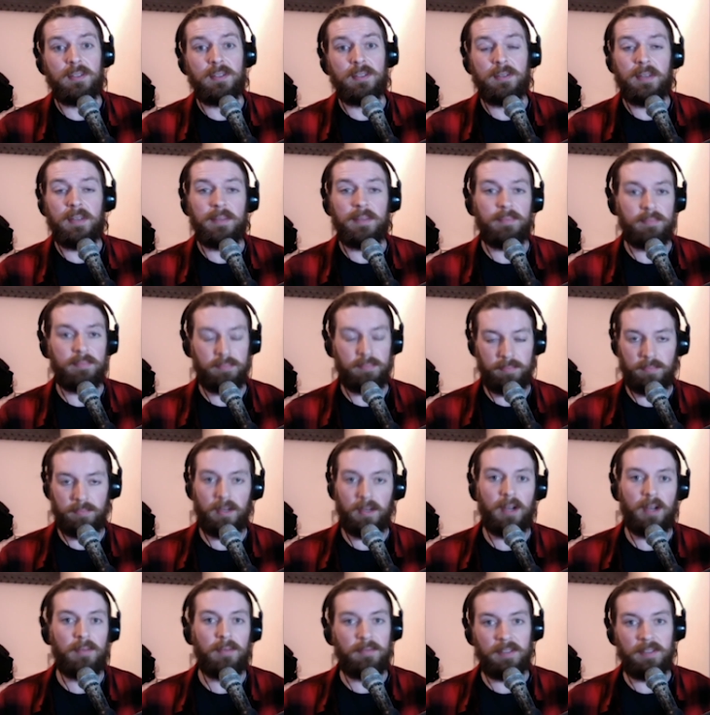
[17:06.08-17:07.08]
and we're
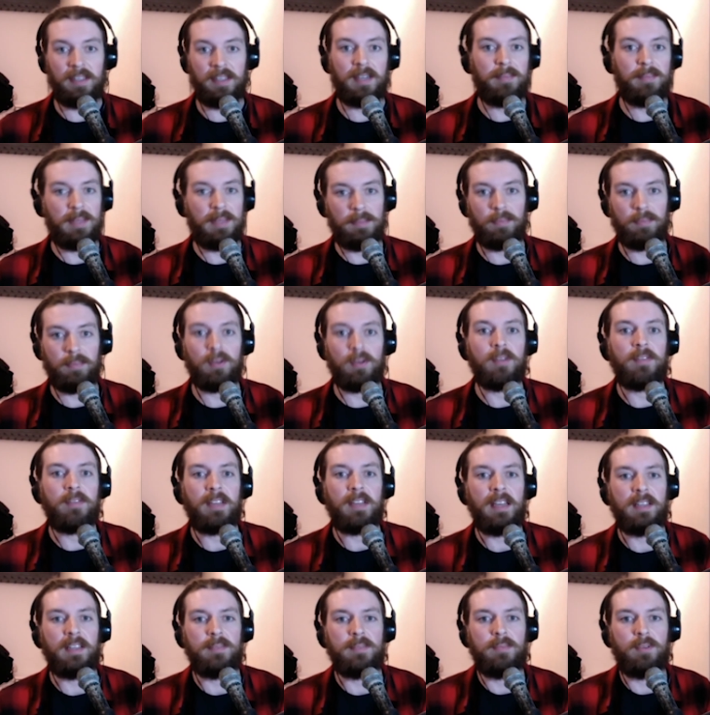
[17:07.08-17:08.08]
hopefully going to be improving it
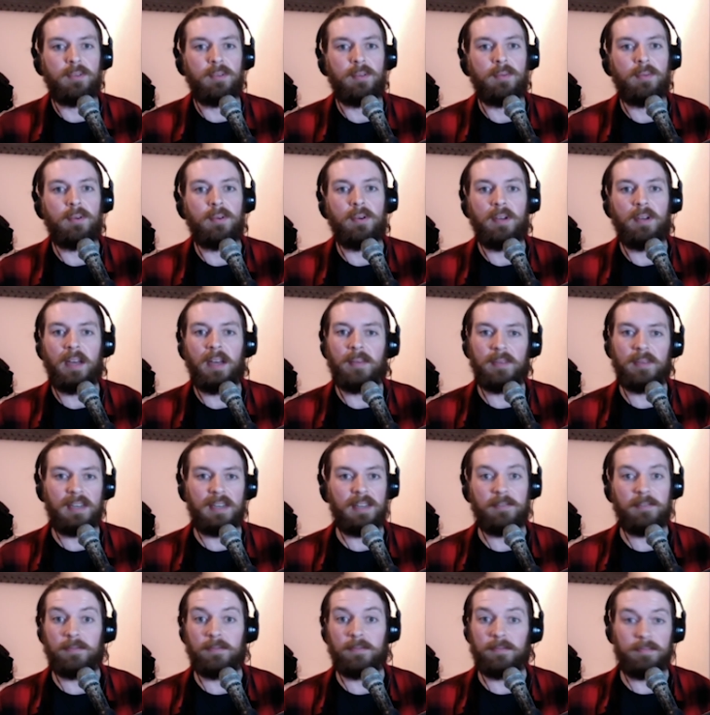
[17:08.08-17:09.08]
as more and more. And we'd love
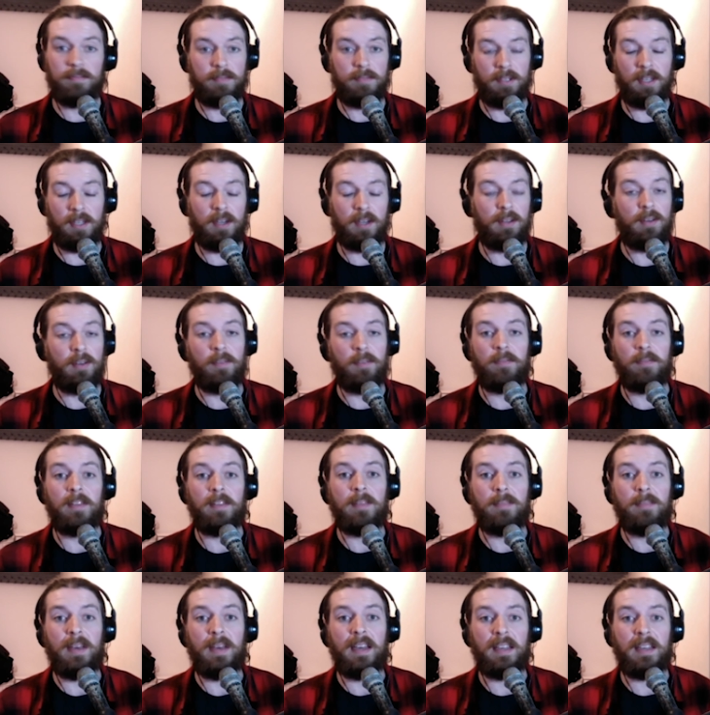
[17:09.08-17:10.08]
you know, your
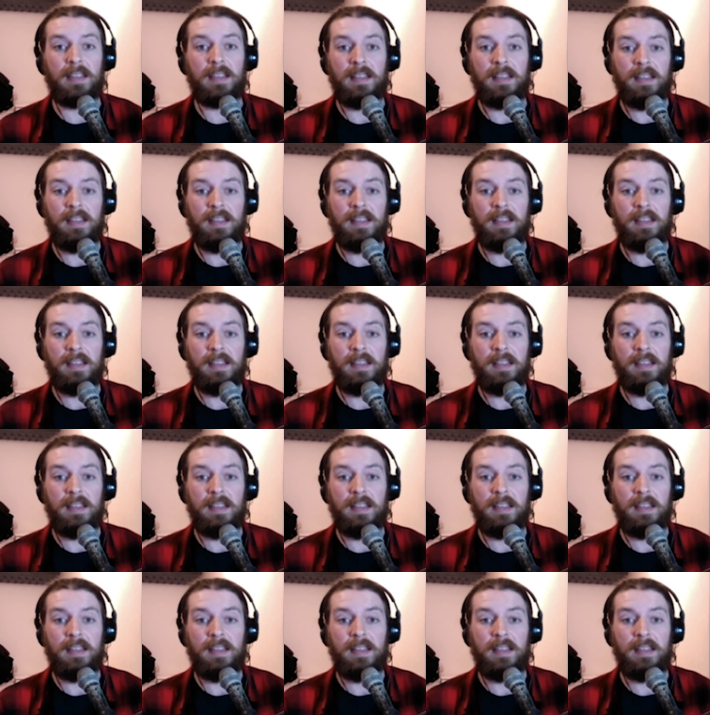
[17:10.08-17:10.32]
feedback.